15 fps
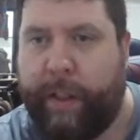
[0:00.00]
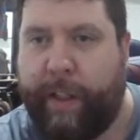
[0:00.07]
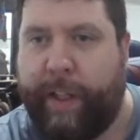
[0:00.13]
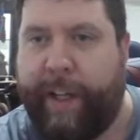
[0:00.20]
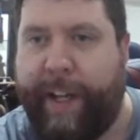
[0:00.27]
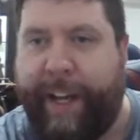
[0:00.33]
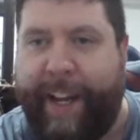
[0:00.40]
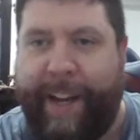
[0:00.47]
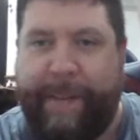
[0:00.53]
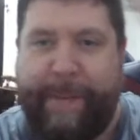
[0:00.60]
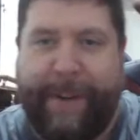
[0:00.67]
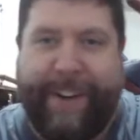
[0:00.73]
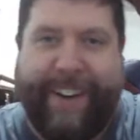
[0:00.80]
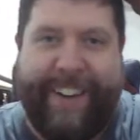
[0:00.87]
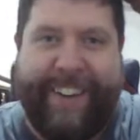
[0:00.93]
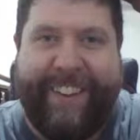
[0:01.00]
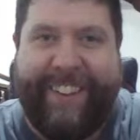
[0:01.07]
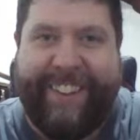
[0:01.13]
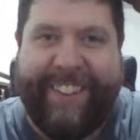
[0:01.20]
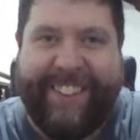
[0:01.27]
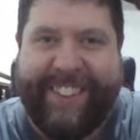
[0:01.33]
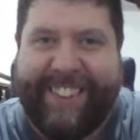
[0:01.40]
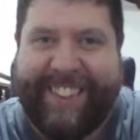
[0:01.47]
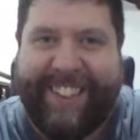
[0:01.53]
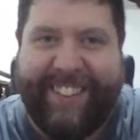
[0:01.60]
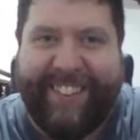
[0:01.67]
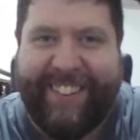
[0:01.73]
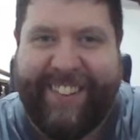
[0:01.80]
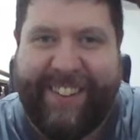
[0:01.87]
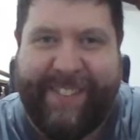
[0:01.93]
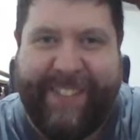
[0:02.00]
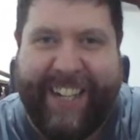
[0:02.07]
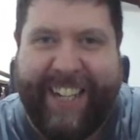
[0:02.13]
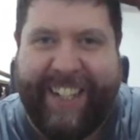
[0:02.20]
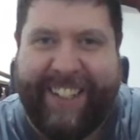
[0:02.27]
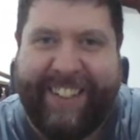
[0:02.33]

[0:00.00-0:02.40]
Hey bro, what's going on, man?